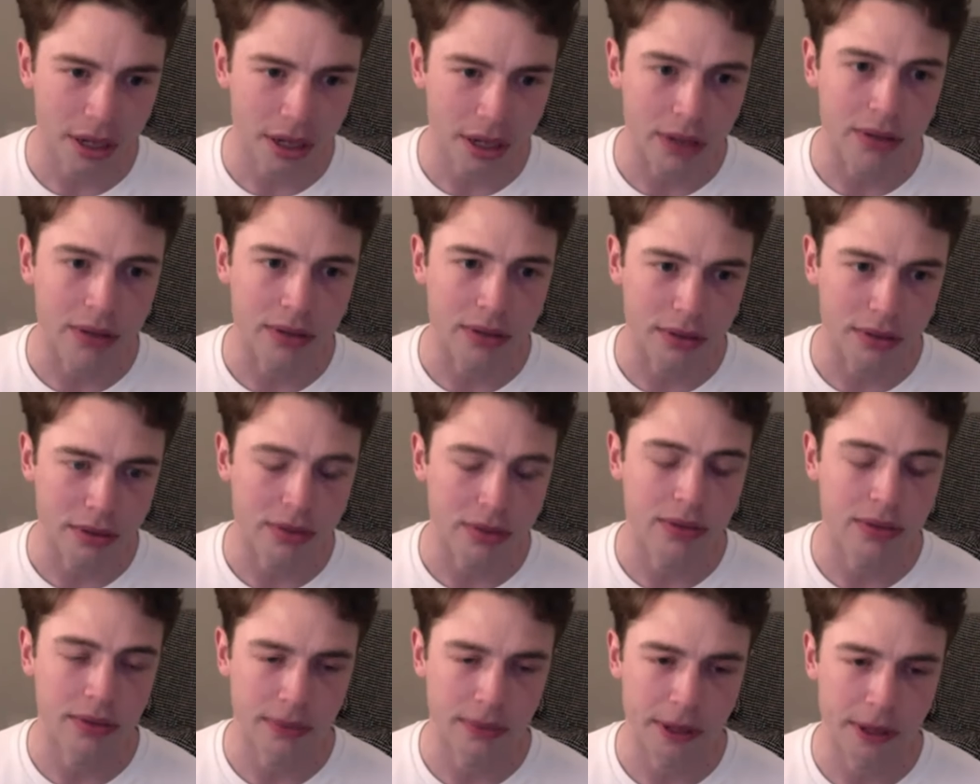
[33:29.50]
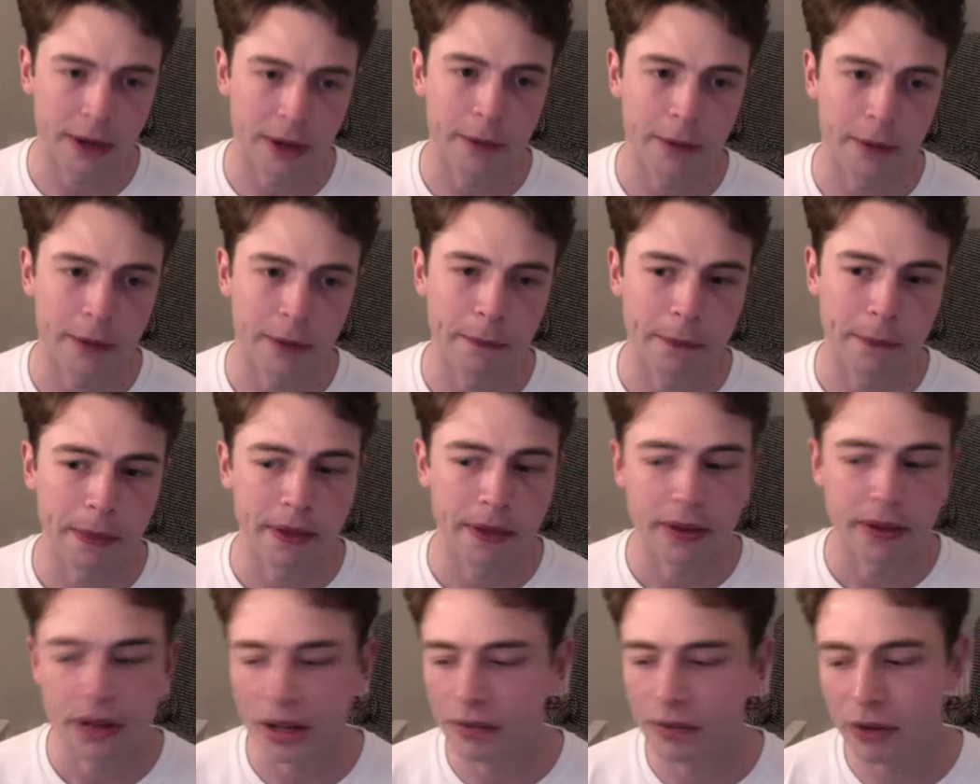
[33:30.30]
Yeah. Like,
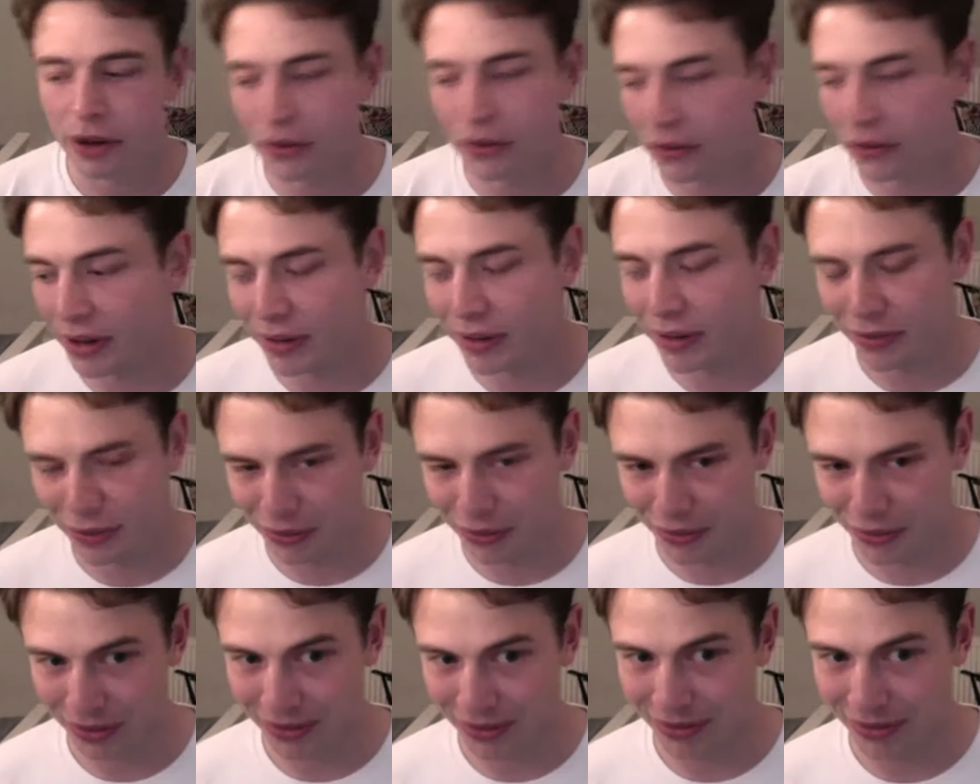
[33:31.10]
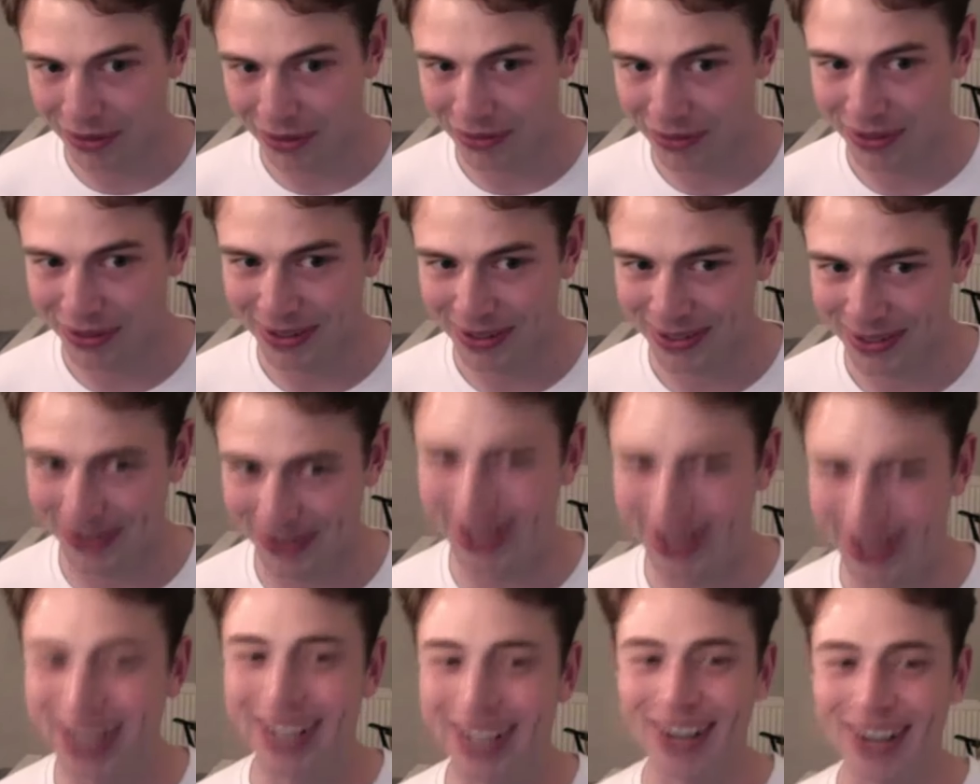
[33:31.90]
I'm very thankful for the
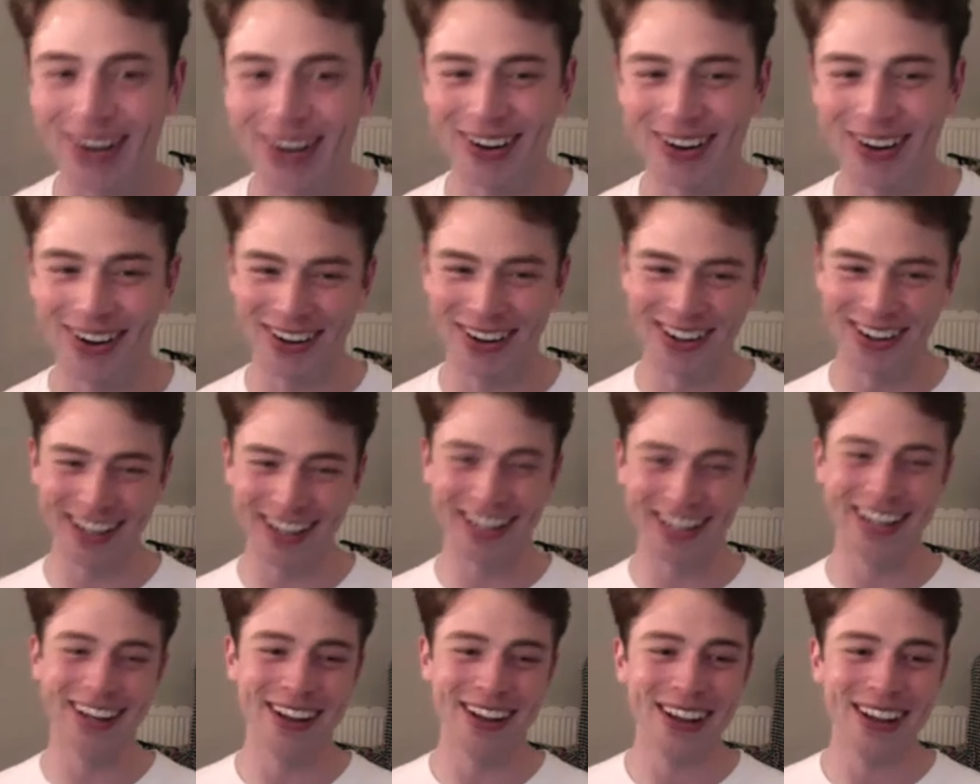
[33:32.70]
reviews we got.